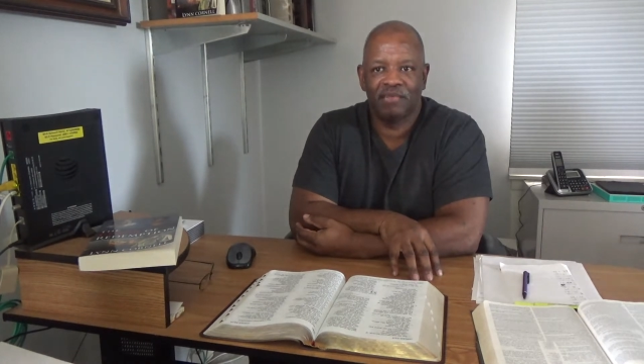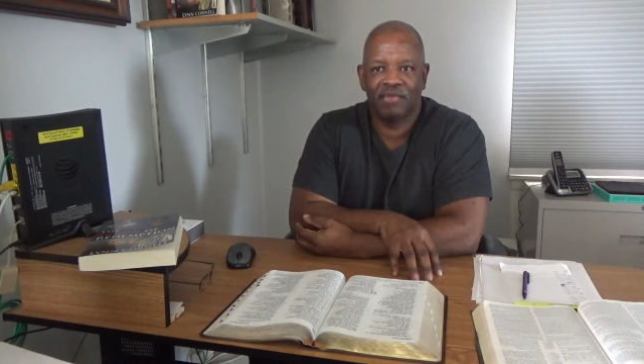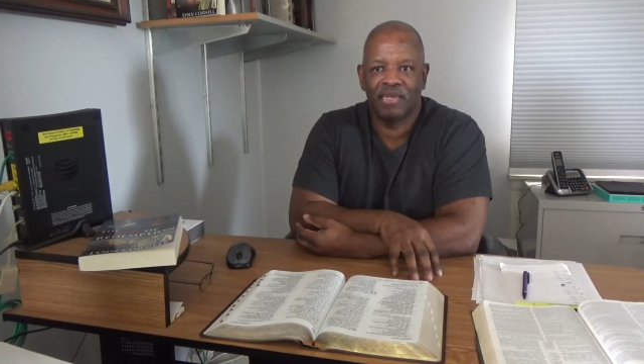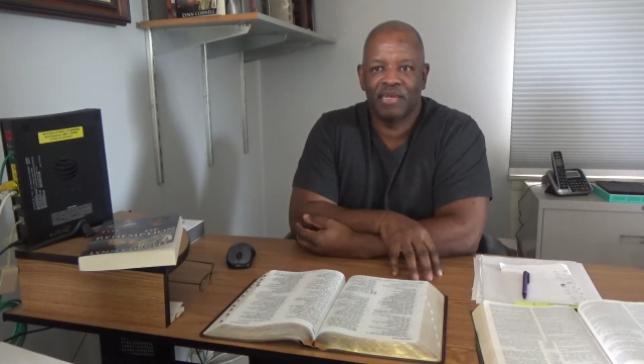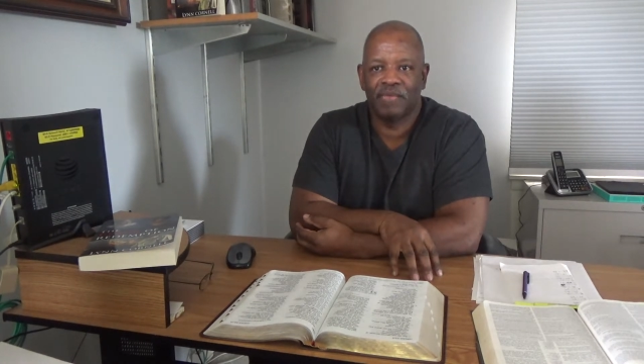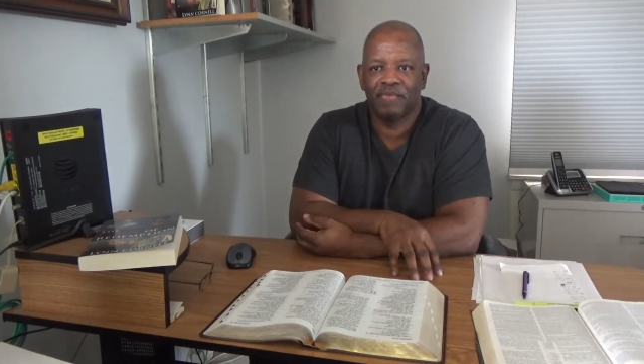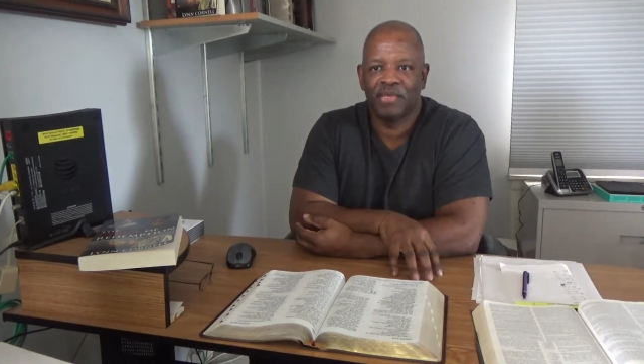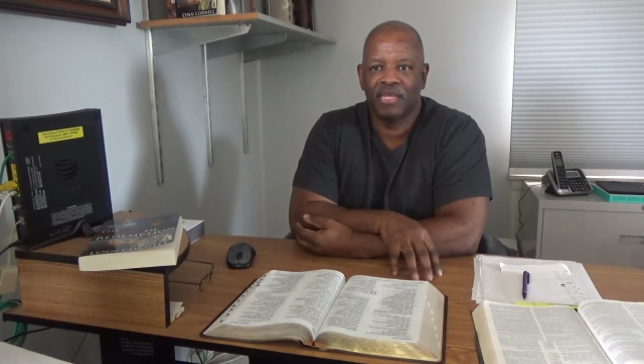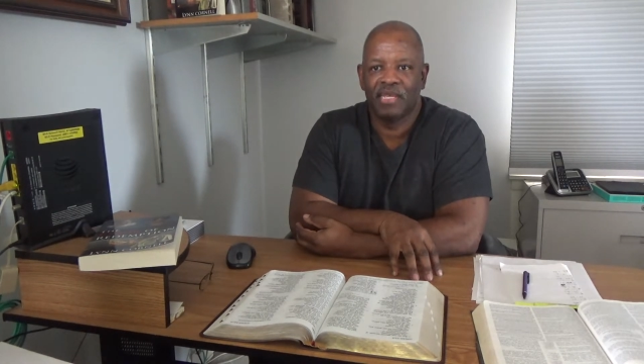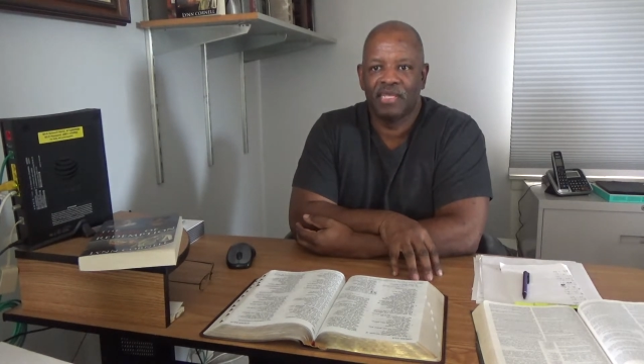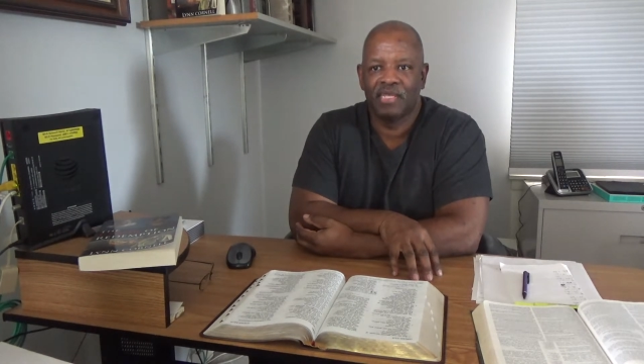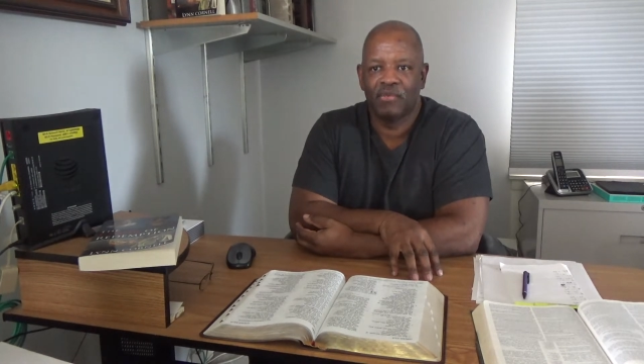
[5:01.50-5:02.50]
Um,
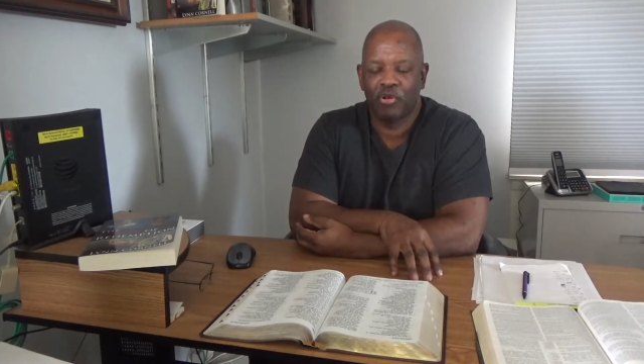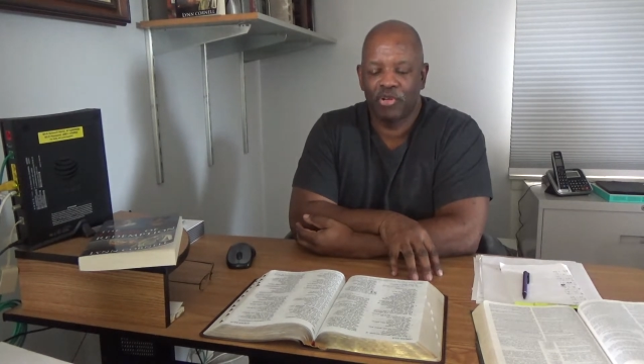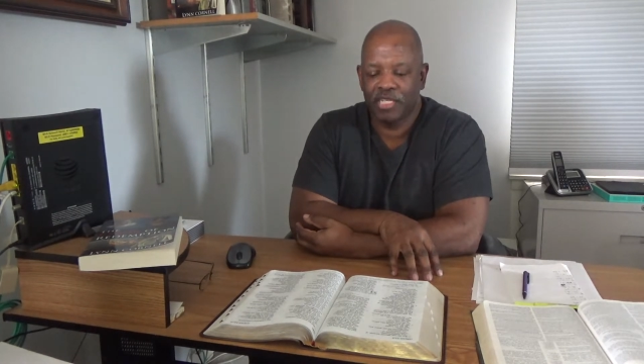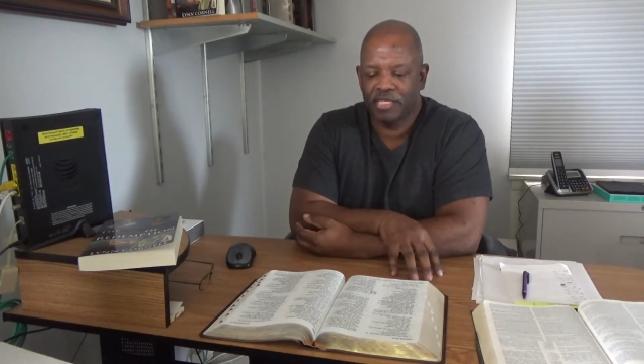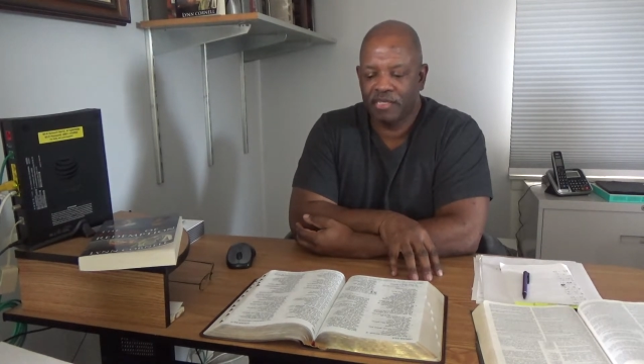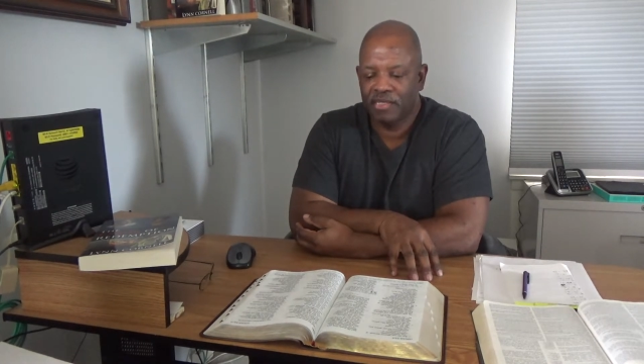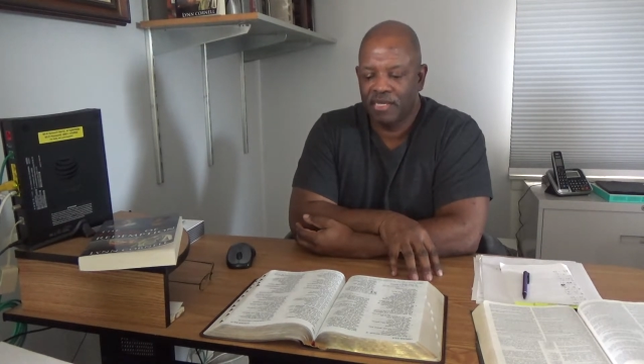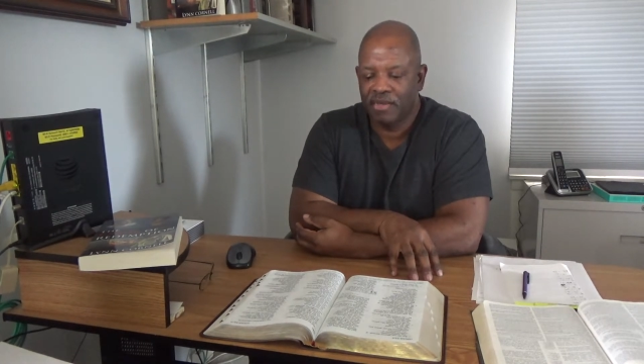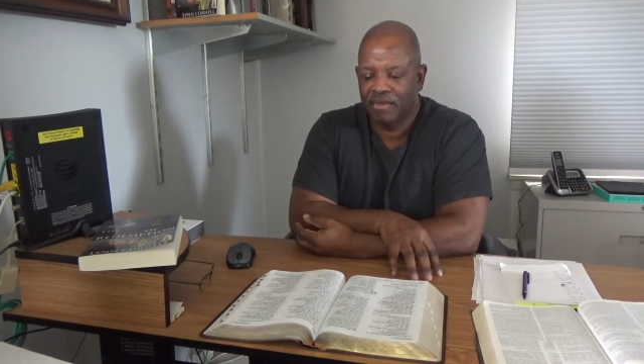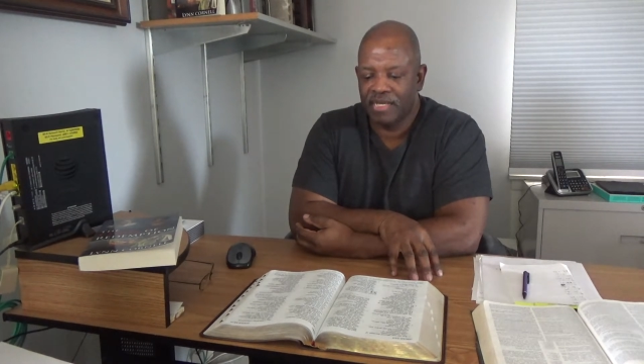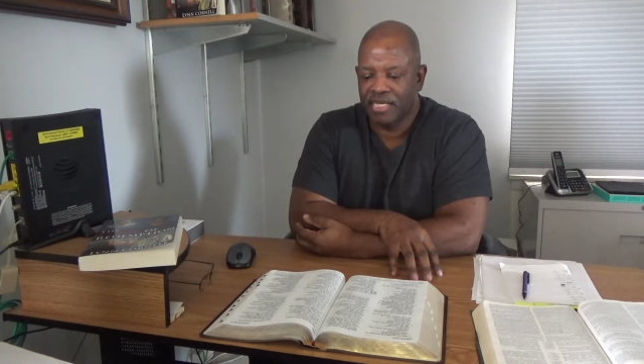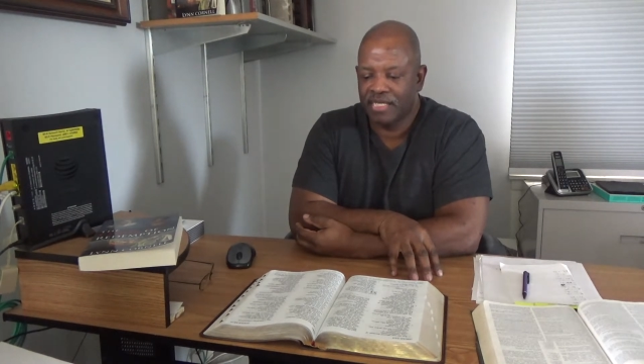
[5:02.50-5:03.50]
the Herodians,
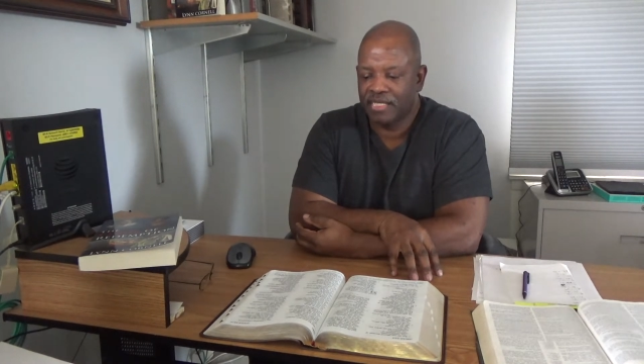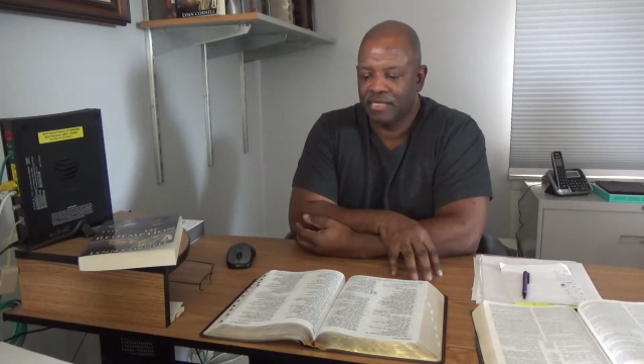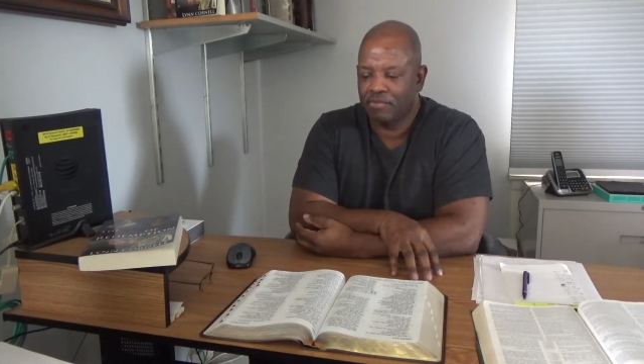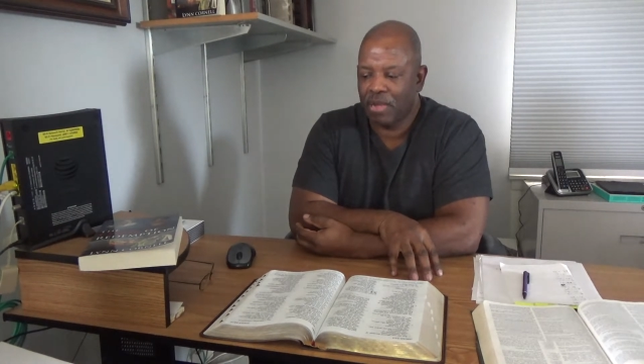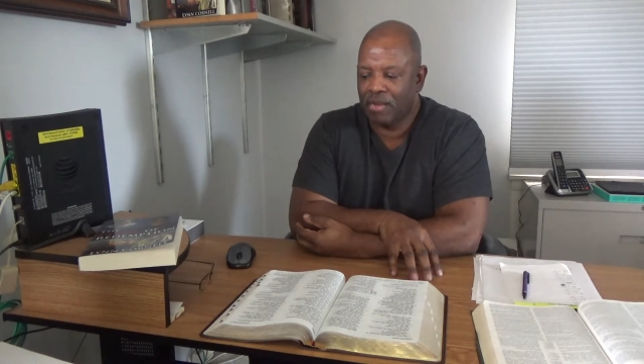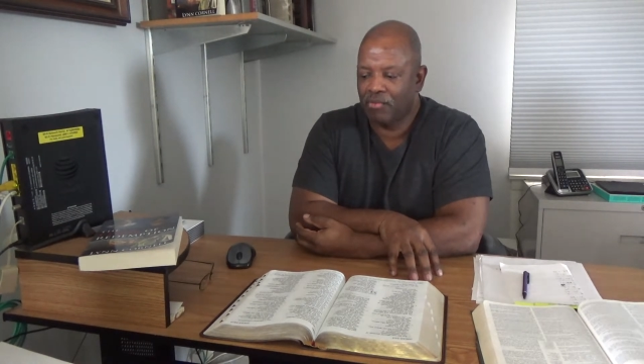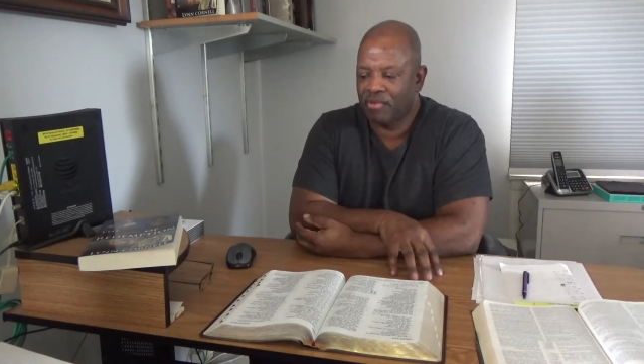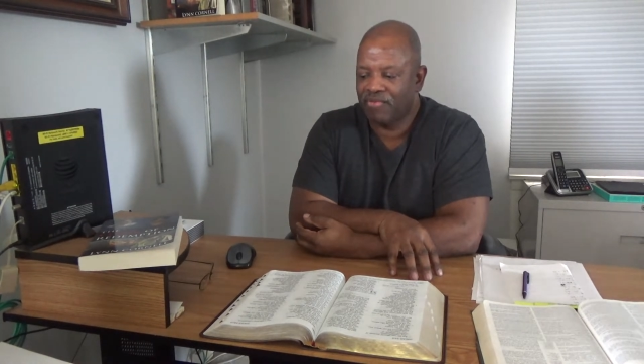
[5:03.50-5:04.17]
in a sense, probably were